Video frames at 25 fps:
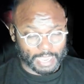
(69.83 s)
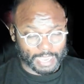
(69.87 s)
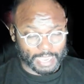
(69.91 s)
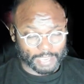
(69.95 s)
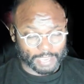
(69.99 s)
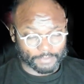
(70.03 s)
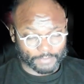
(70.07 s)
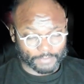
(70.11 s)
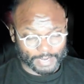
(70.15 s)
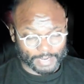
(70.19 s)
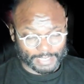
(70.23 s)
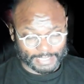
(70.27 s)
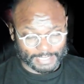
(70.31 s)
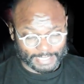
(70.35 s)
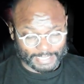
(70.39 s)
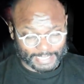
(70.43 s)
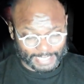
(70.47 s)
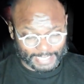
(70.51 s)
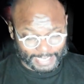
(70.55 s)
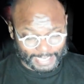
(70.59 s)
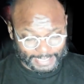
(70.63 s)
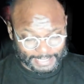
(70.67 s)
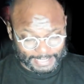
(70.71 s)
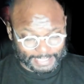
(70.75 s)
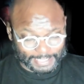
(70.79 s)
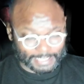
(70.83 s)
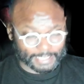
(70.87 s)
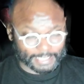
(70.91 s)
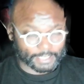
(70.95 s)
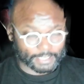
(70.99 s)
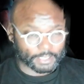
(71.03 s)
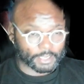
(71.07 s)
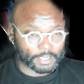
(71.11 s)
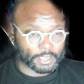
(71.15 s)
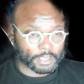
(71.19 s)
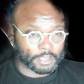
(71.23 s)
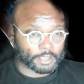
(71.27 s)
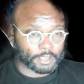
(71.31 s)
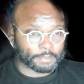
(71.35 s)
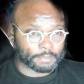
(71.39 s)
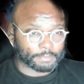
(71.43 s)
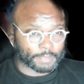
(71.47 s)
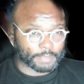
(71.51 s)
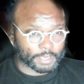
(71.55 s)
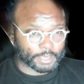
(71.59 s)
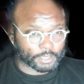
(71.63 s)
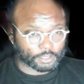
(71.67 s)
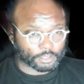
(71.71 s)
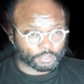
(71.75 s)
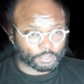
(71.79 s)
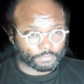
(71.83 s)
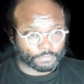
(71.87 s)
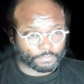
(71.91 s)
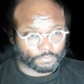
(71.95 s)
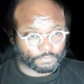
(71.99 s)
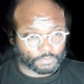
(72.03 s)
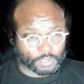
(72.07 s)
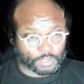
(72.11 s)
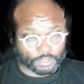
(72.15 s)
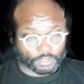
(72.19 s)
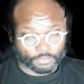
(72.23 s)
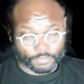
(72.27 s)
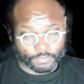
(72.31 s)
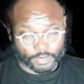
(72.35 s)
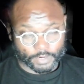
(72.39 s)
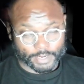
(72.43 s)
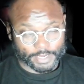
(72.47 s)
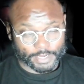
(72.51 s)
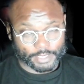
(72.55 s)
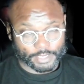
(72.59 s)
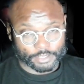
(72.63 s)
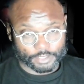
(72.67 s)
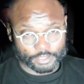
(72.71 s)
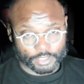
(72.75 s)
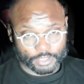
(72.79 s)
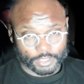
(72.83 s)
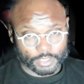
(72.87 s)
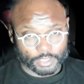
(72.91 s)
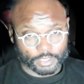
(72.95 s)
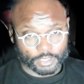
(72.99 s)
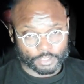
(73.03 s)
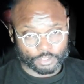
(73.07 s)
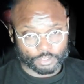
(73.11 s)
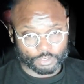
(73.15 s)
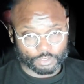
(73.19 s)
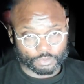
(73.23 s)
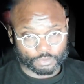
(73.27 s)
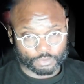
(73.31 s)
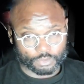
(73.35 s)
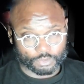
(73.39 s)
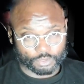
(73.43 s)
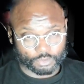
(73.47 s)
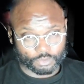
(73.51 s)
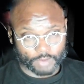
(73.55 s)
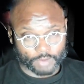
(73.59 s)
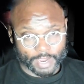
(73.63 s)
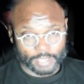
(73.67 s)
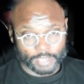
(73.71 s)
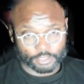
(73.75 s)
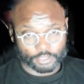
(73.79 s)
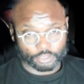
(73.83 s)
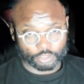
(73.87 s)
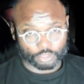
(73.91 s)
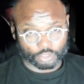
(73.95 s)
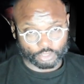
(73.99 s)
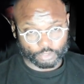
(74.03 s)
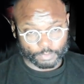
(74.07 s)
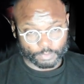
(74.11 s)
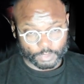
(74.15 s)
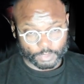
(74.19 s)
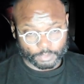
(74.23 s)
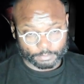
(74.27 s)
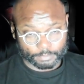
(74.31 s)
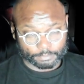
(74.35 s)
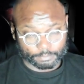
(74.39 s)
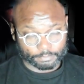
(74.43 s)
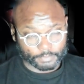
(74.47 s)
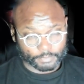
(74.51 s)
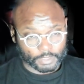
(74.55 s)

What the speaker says: I advise against it because if it's very easy to scratch aluminum,